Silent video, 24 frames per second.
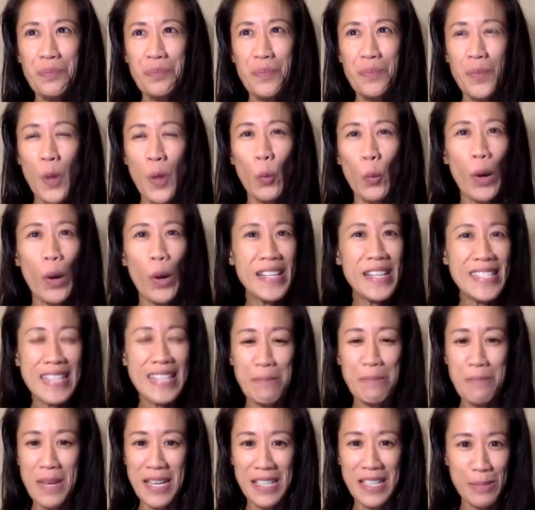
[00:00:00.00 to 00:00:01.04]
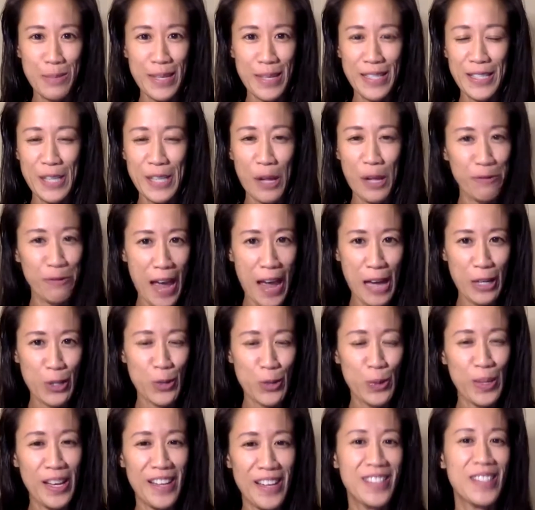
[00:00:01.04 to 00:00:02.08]
what does it mean to be
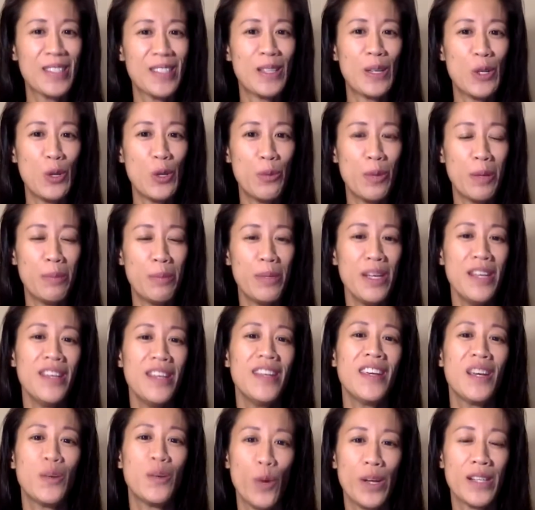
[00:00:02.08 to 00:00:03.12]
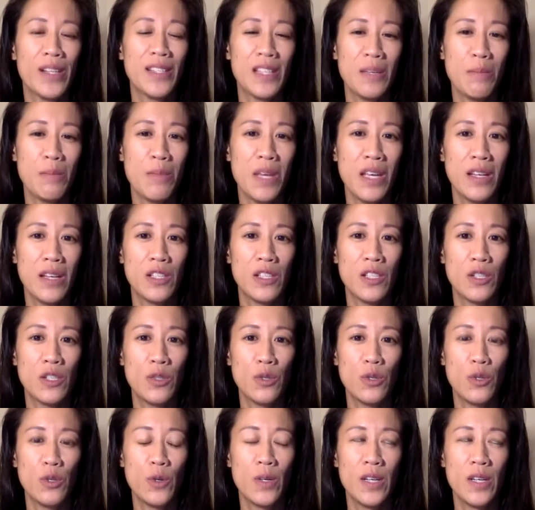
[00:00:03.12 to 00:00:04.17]
self-actualized as a human being, and what does it mean
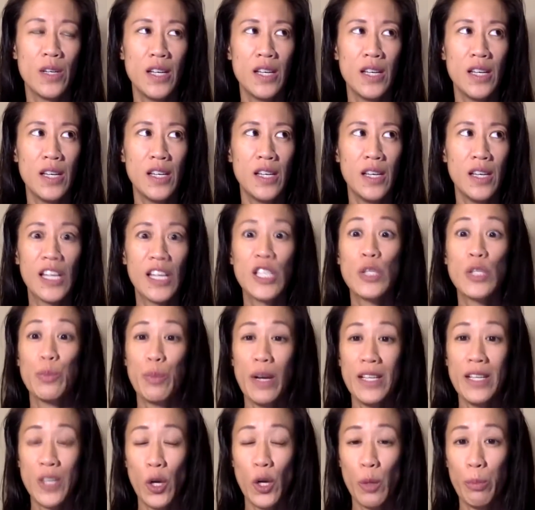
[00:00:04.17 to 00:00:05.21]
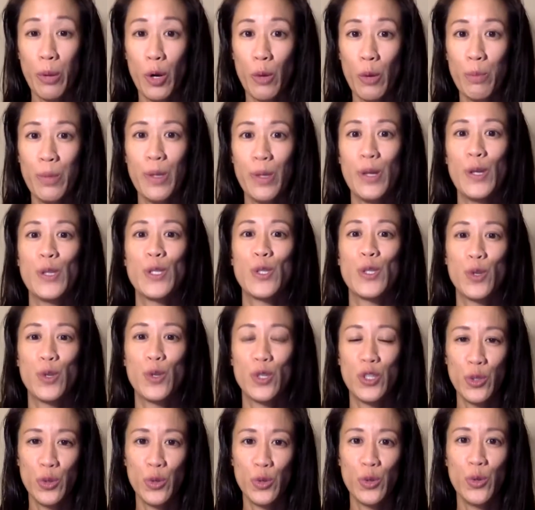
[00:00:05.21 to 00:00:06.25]
to express our purpose or
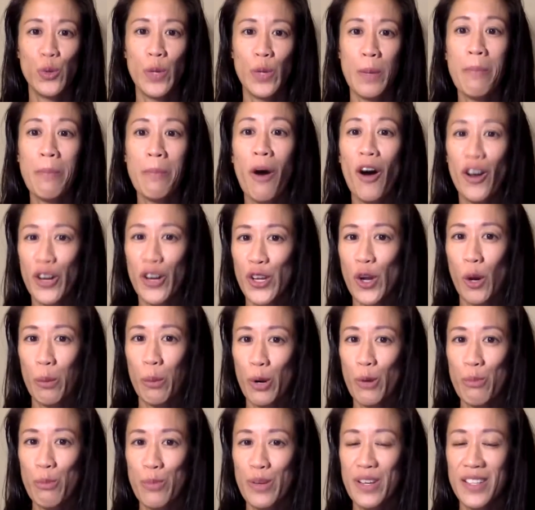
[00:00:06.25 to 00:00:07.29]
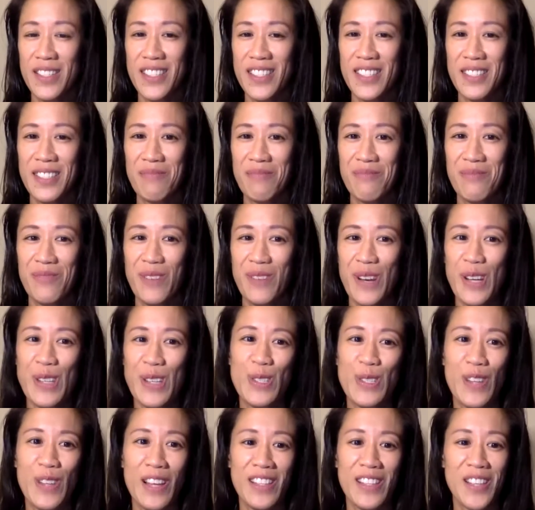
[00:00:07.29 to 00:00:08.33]
to embody our purpose, right? So
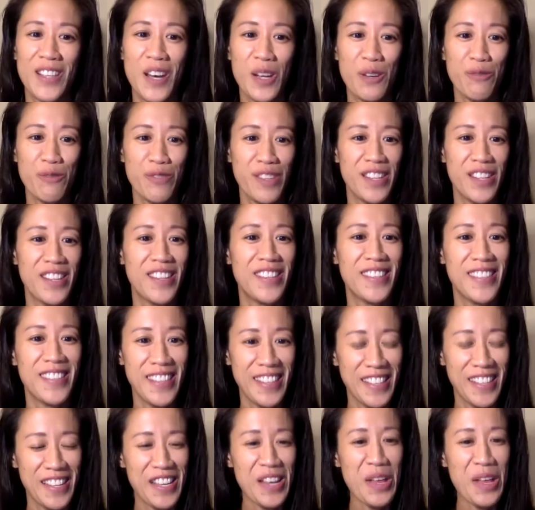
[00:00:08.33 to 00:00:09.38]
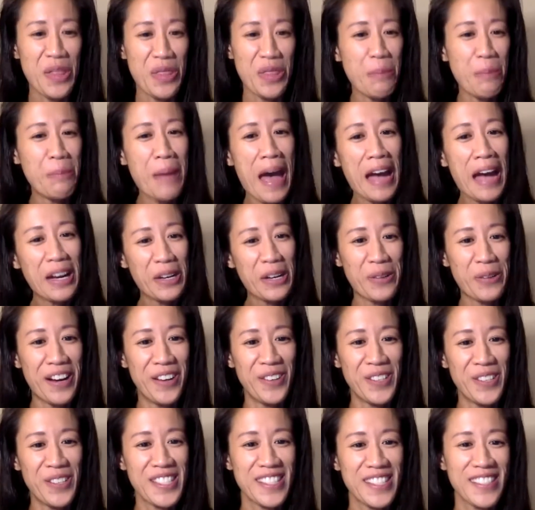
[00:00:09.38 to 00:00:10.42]
that's kind of the
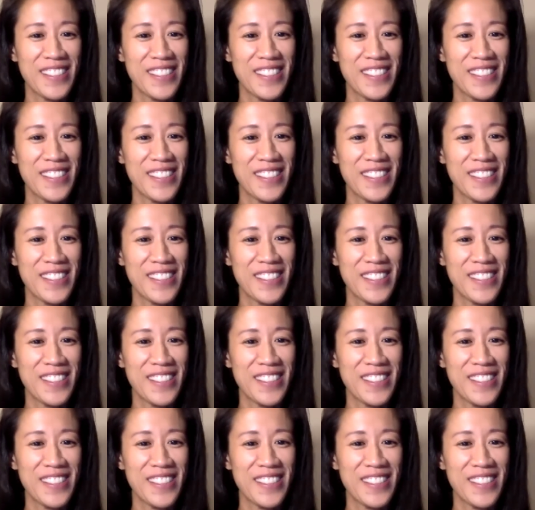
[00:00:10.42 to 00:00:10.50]
background